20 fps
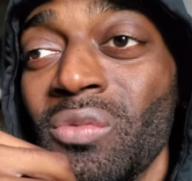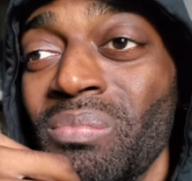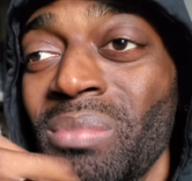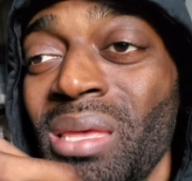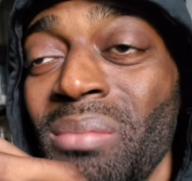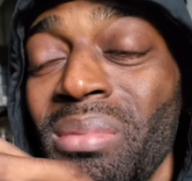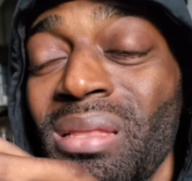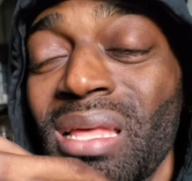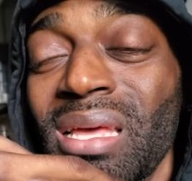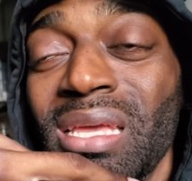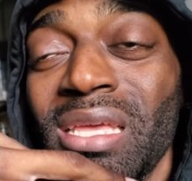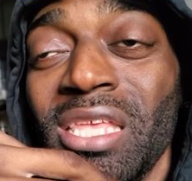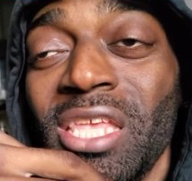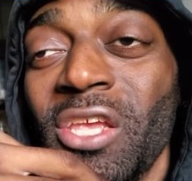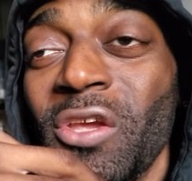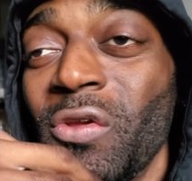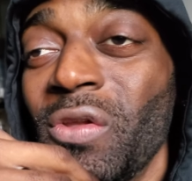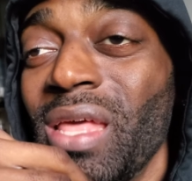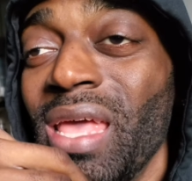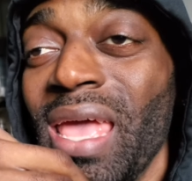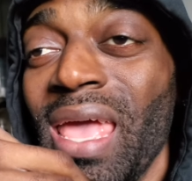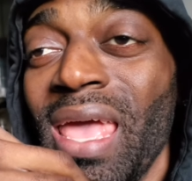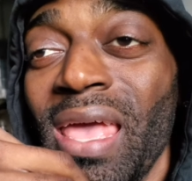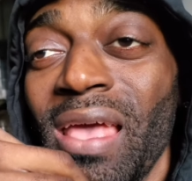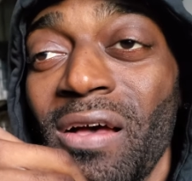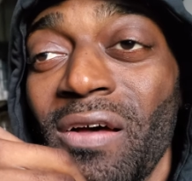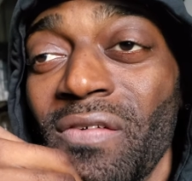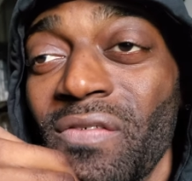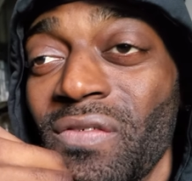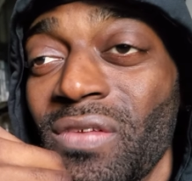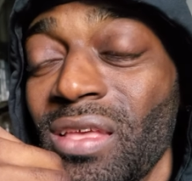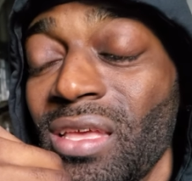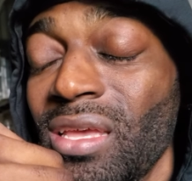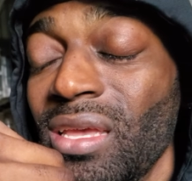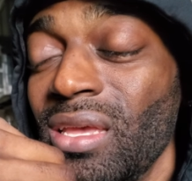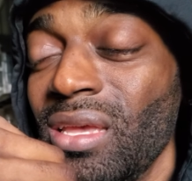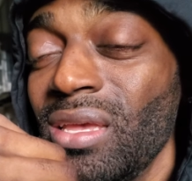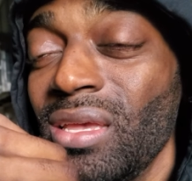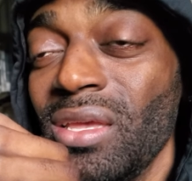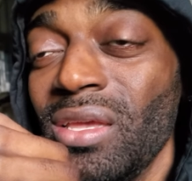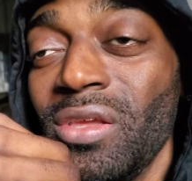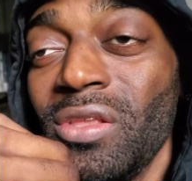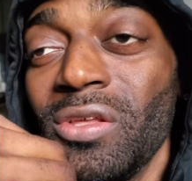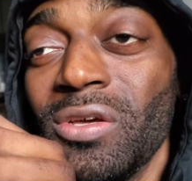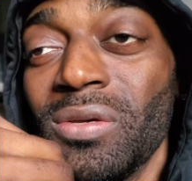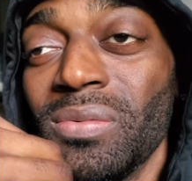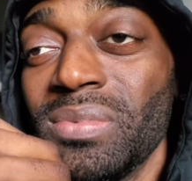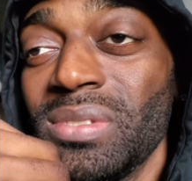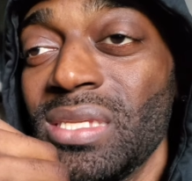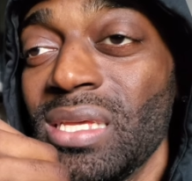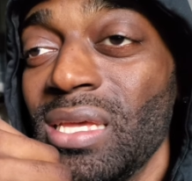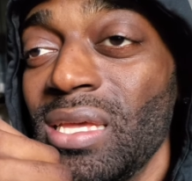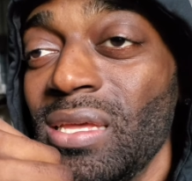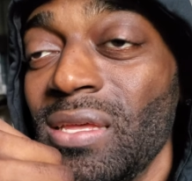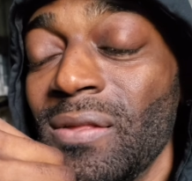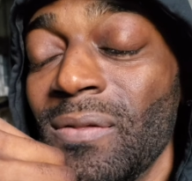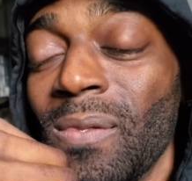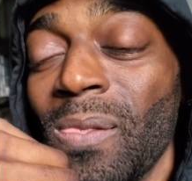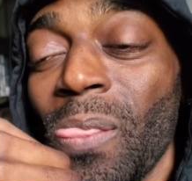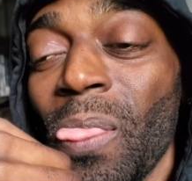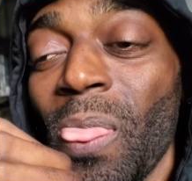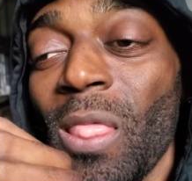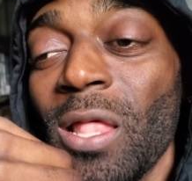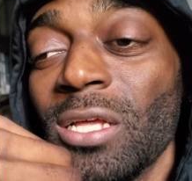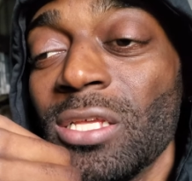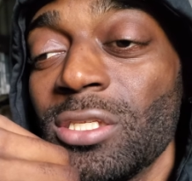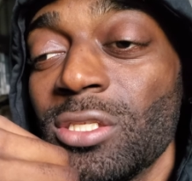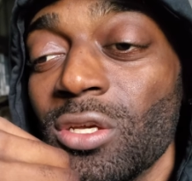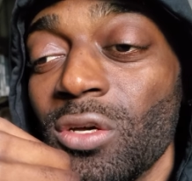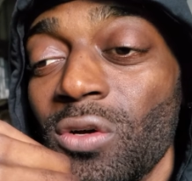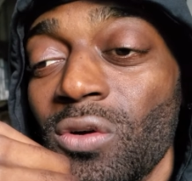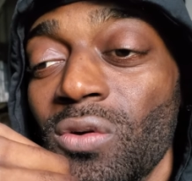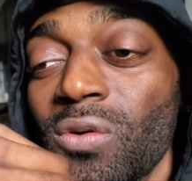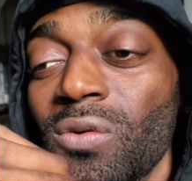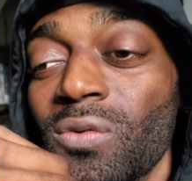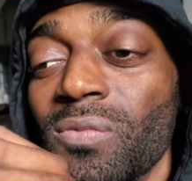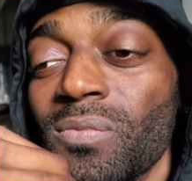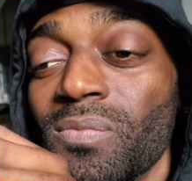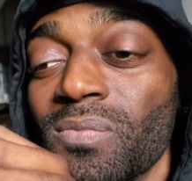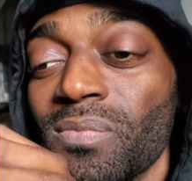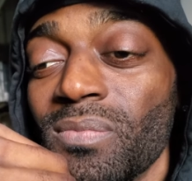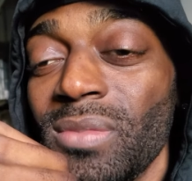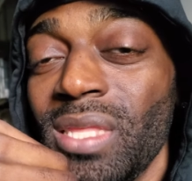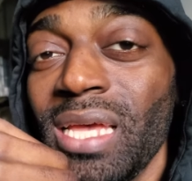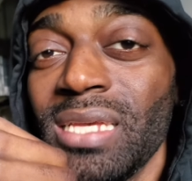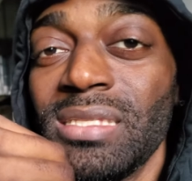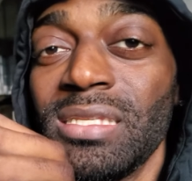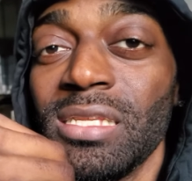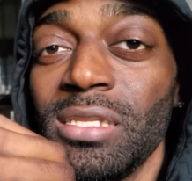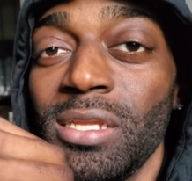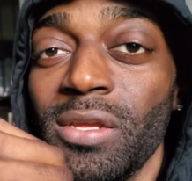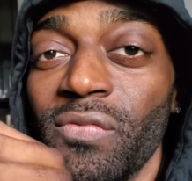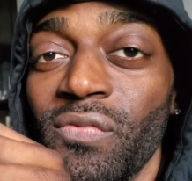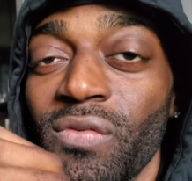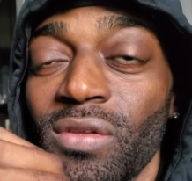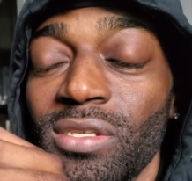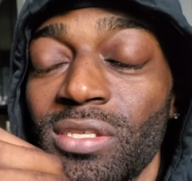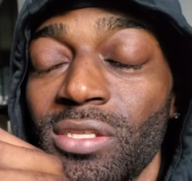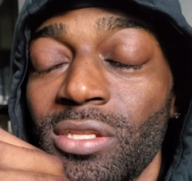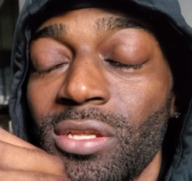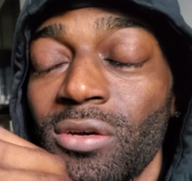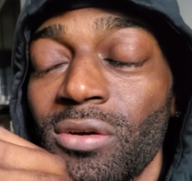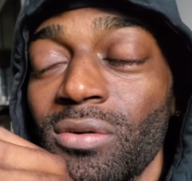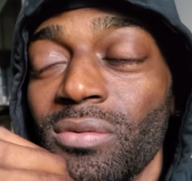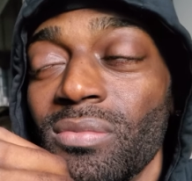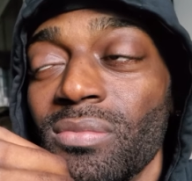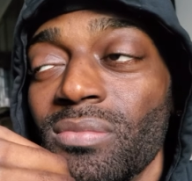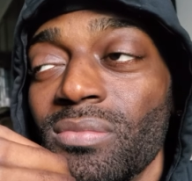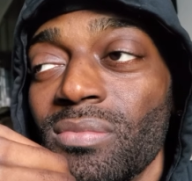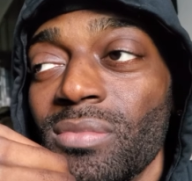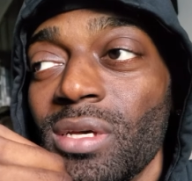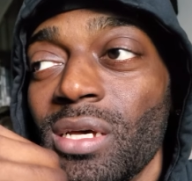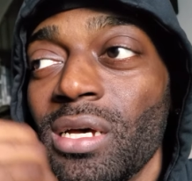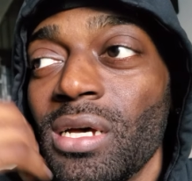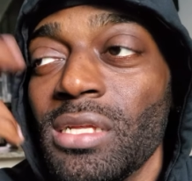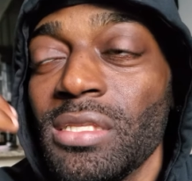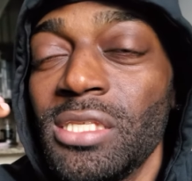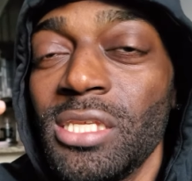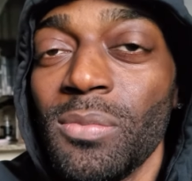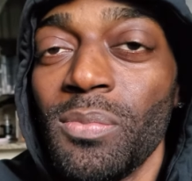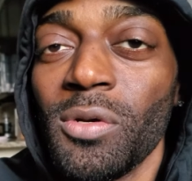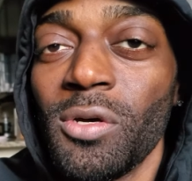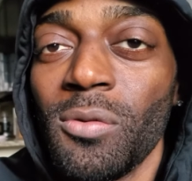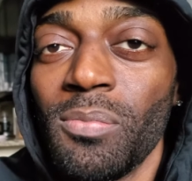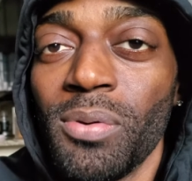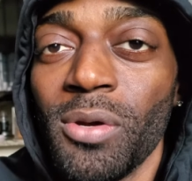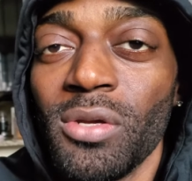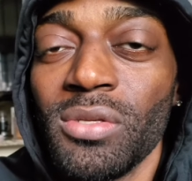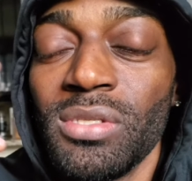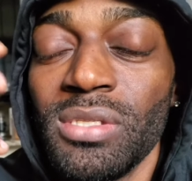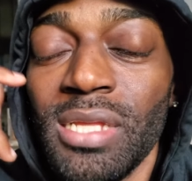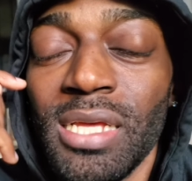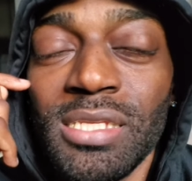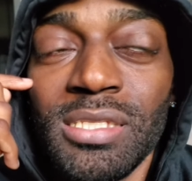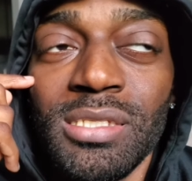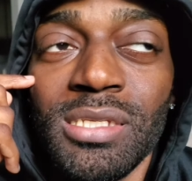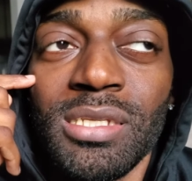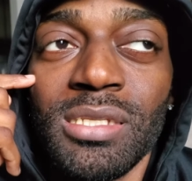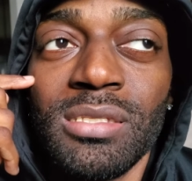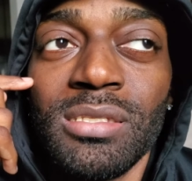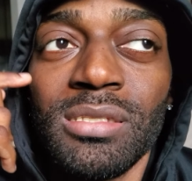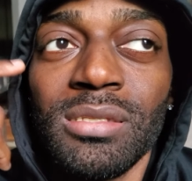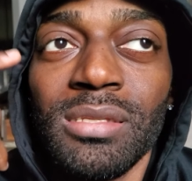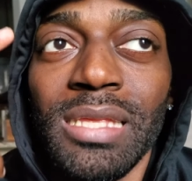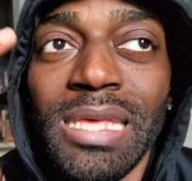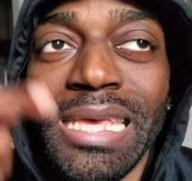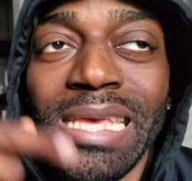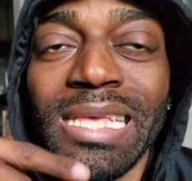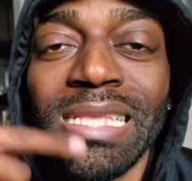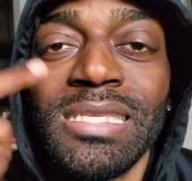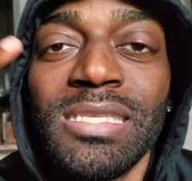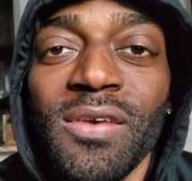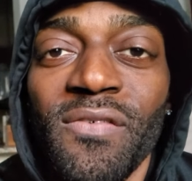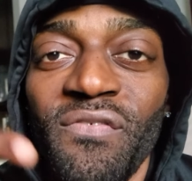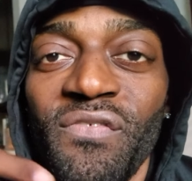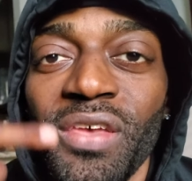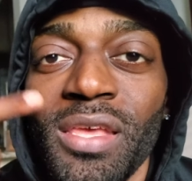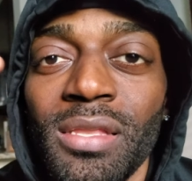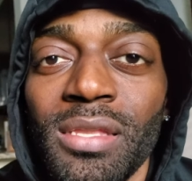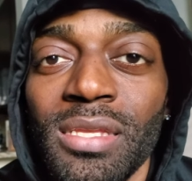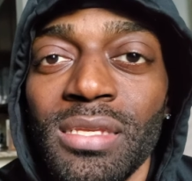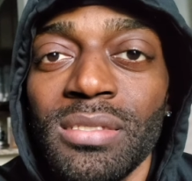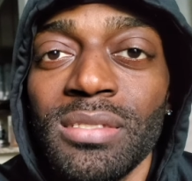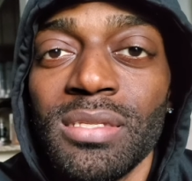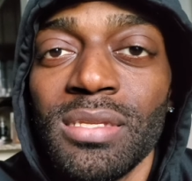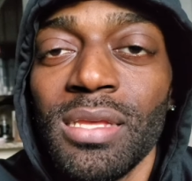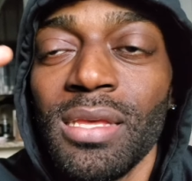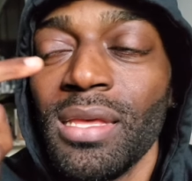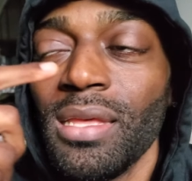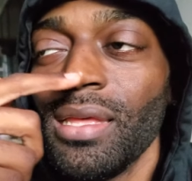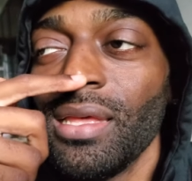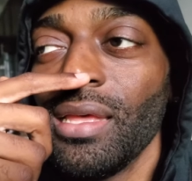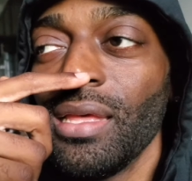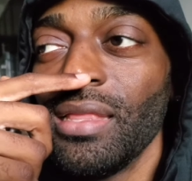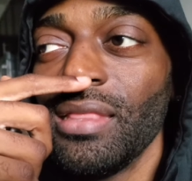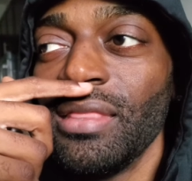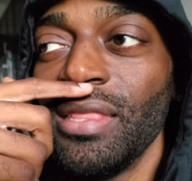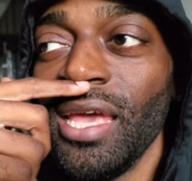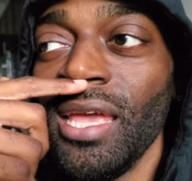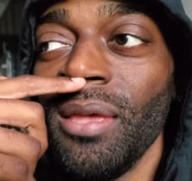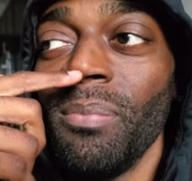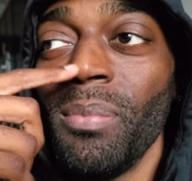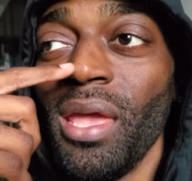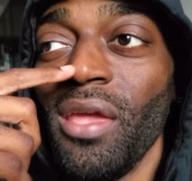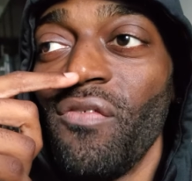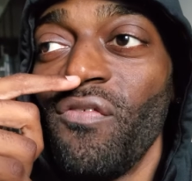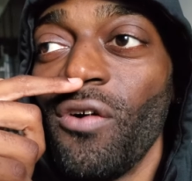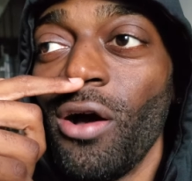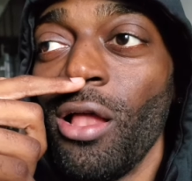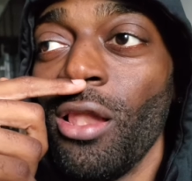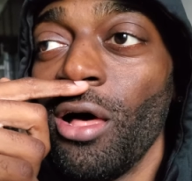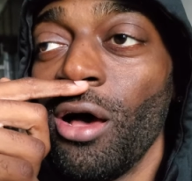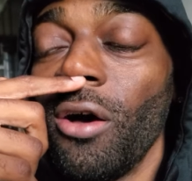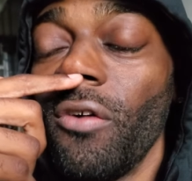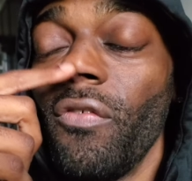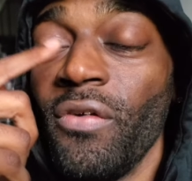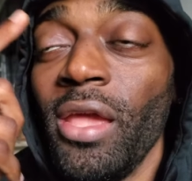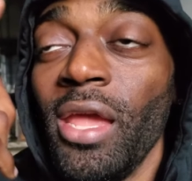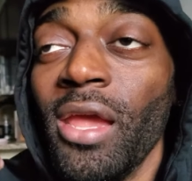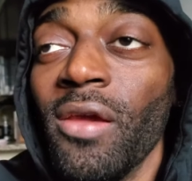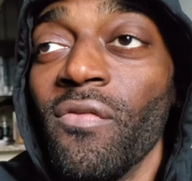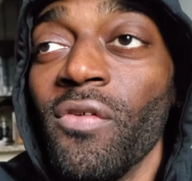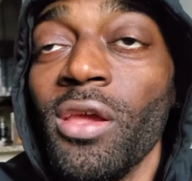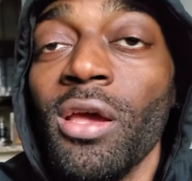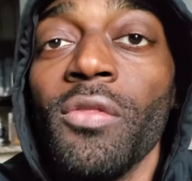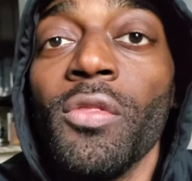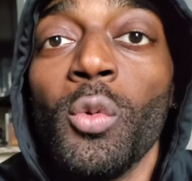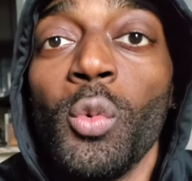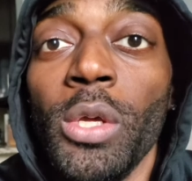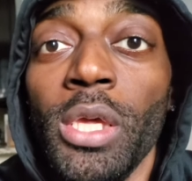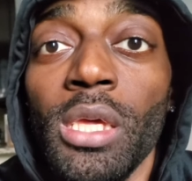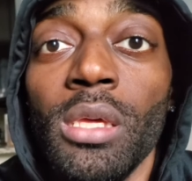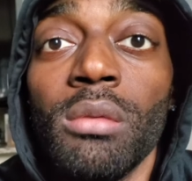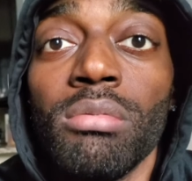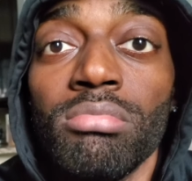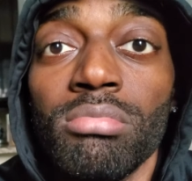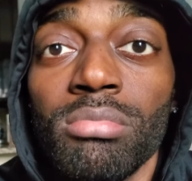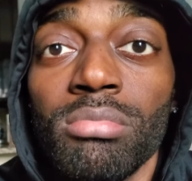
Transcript: maybe like a year and a half. You know what I'm saying? So that's the difference. You know, a typical person that's just into fitness, they may fall off every other week